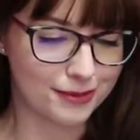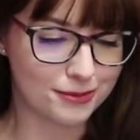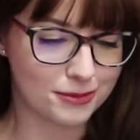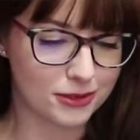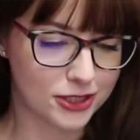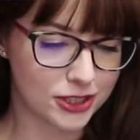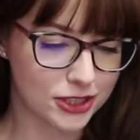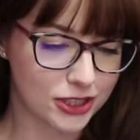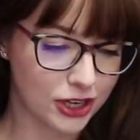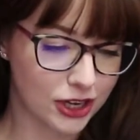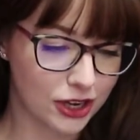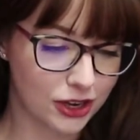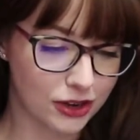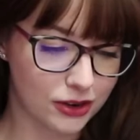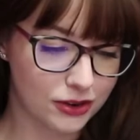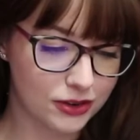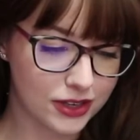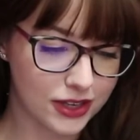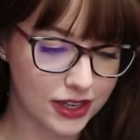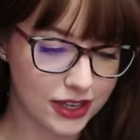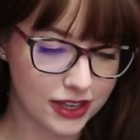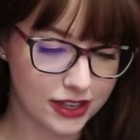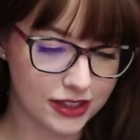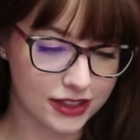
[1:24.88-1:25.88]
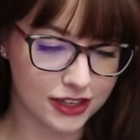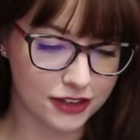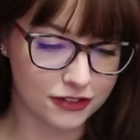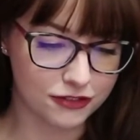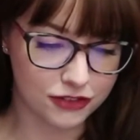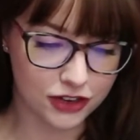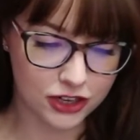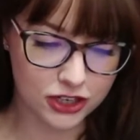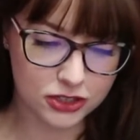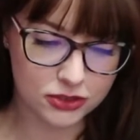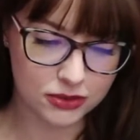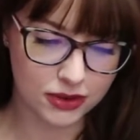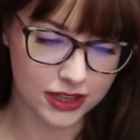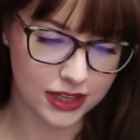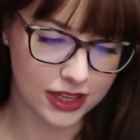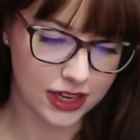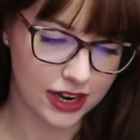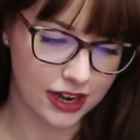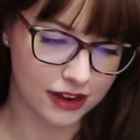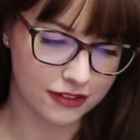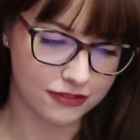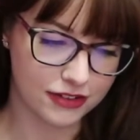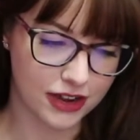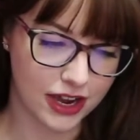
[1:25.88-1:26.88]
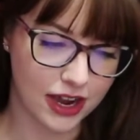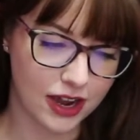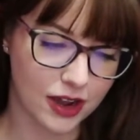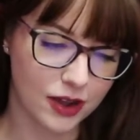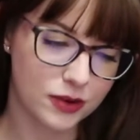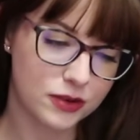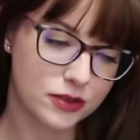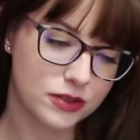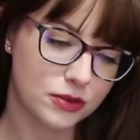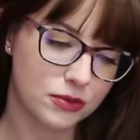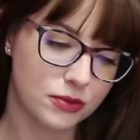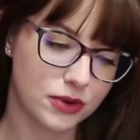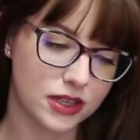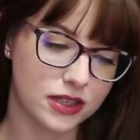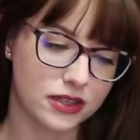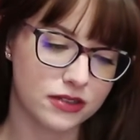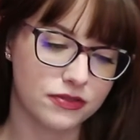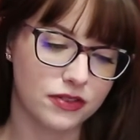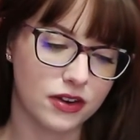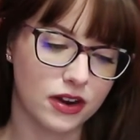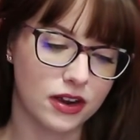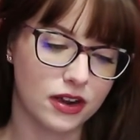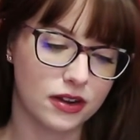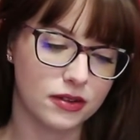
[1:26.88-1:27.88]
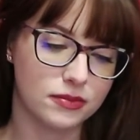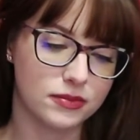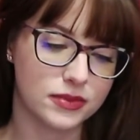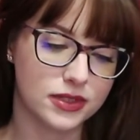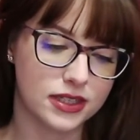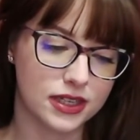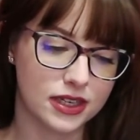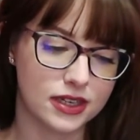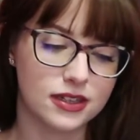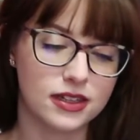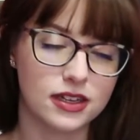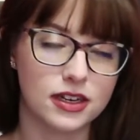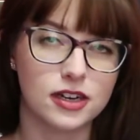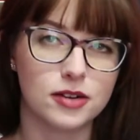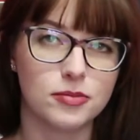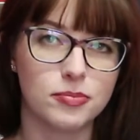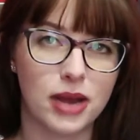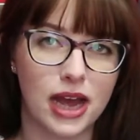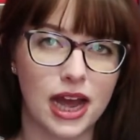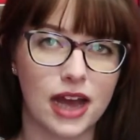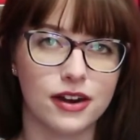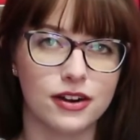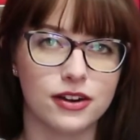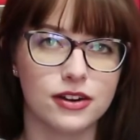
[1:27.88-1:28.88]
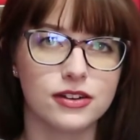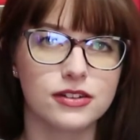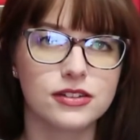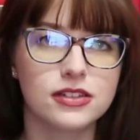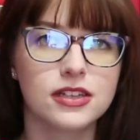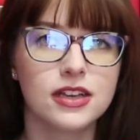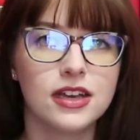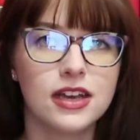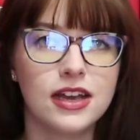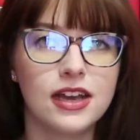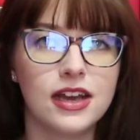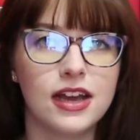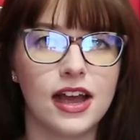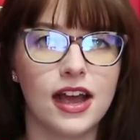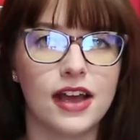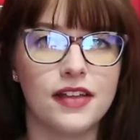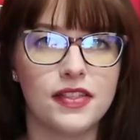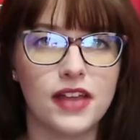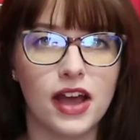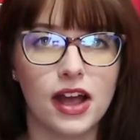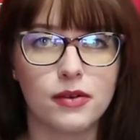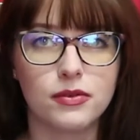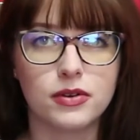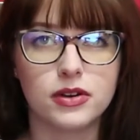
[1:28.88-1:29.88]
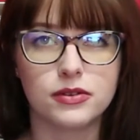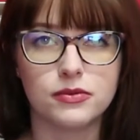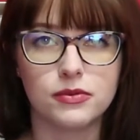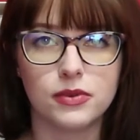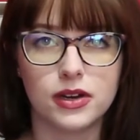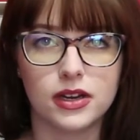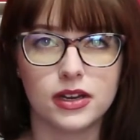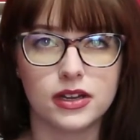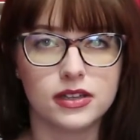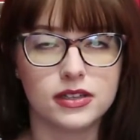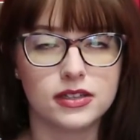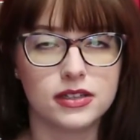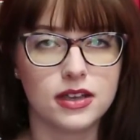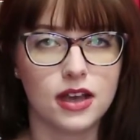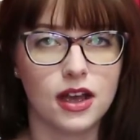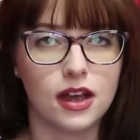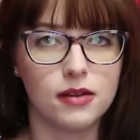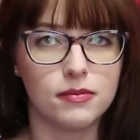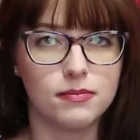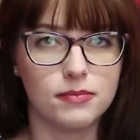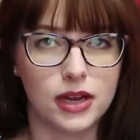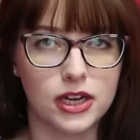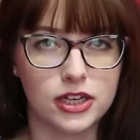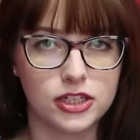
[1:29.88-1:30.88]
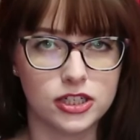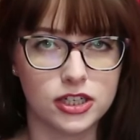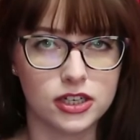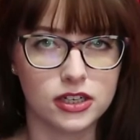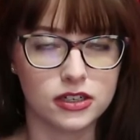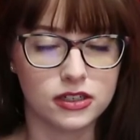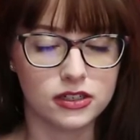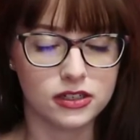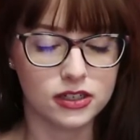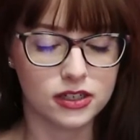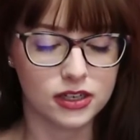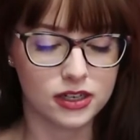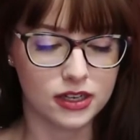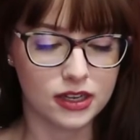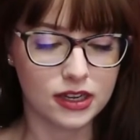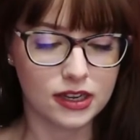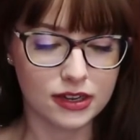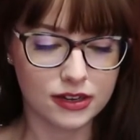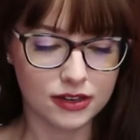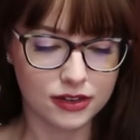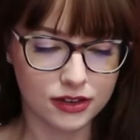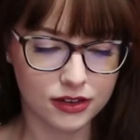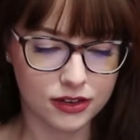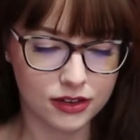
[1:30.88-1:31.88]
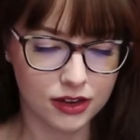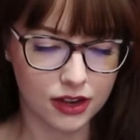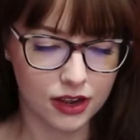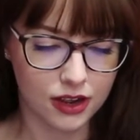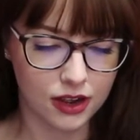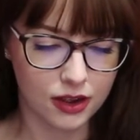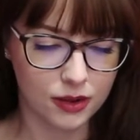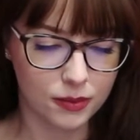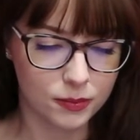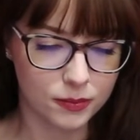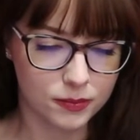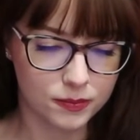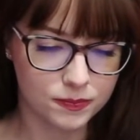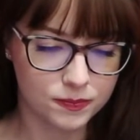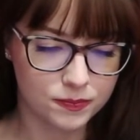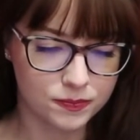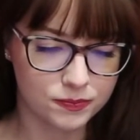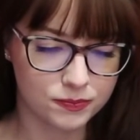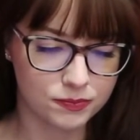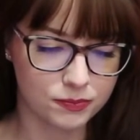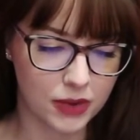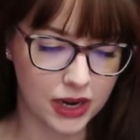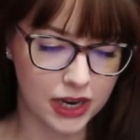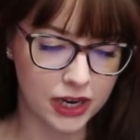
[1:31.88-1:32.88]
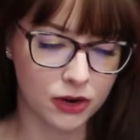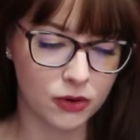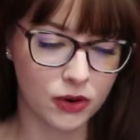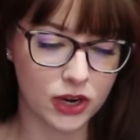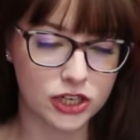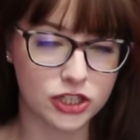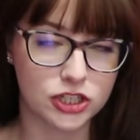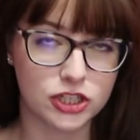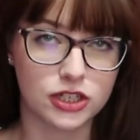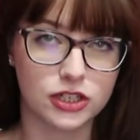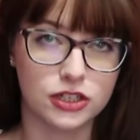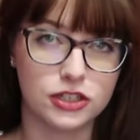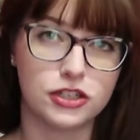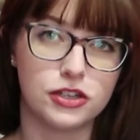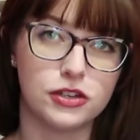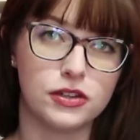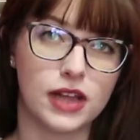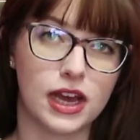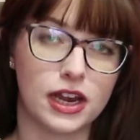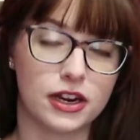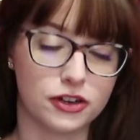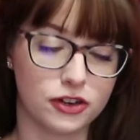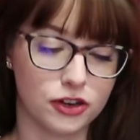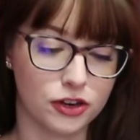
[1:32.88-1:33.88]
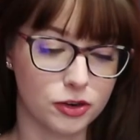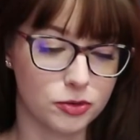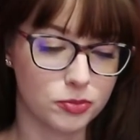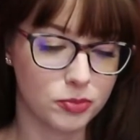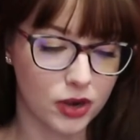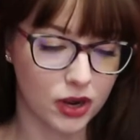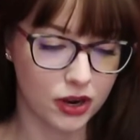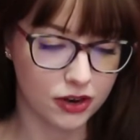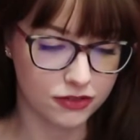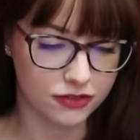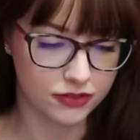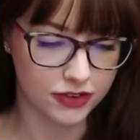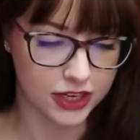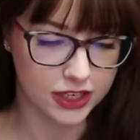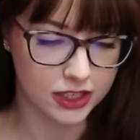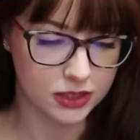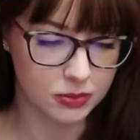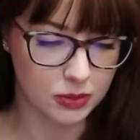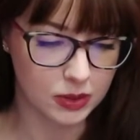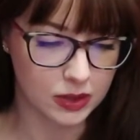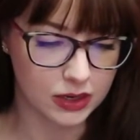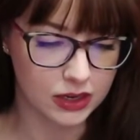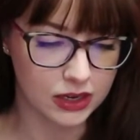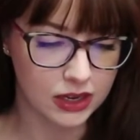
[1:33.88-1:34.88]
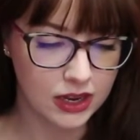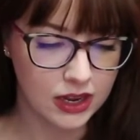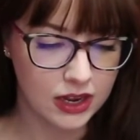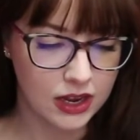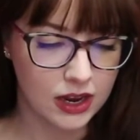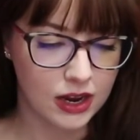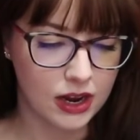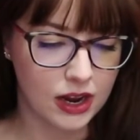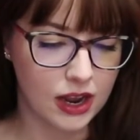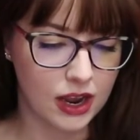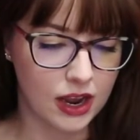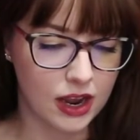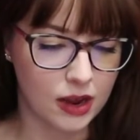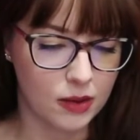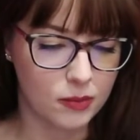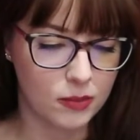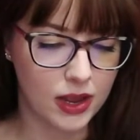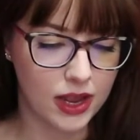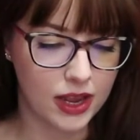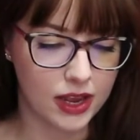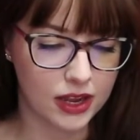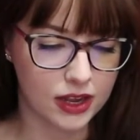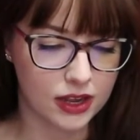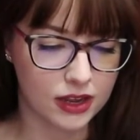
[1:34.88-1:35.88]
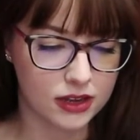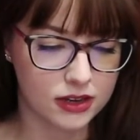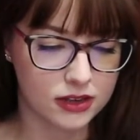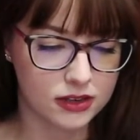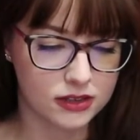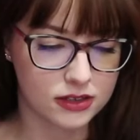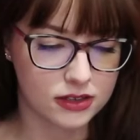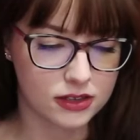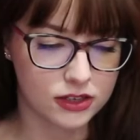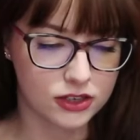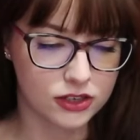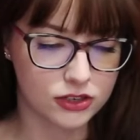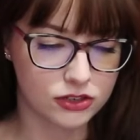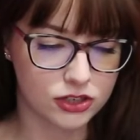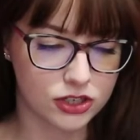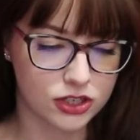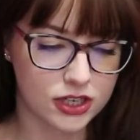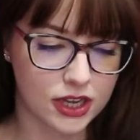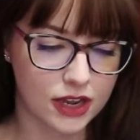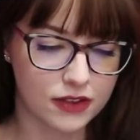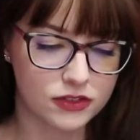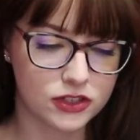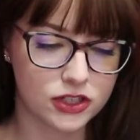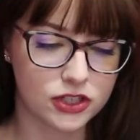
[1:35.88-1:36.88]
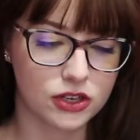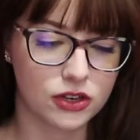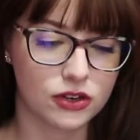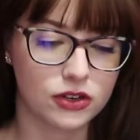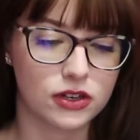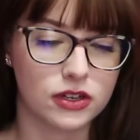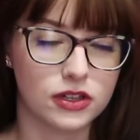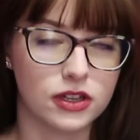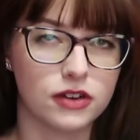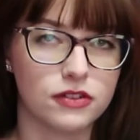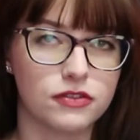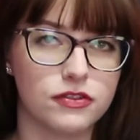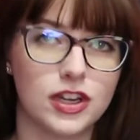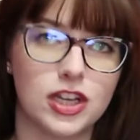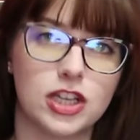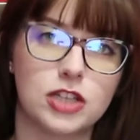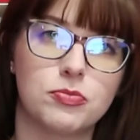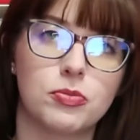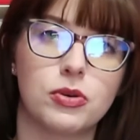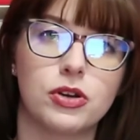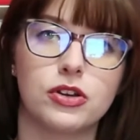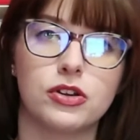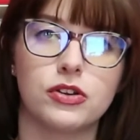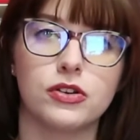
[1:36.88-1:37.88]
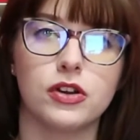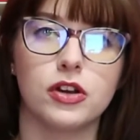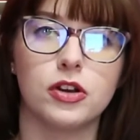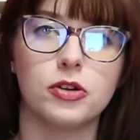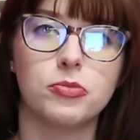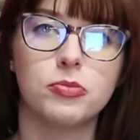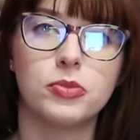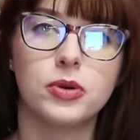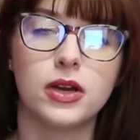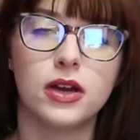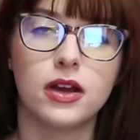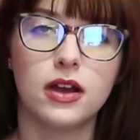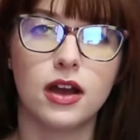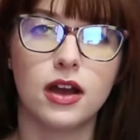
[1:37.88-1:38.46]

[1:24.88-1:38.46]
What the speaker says: So the first one that I found was from Sinclair Patterns, and that one was mentioned in my question to that group on Facebook. And you just have to go to their Facebook group,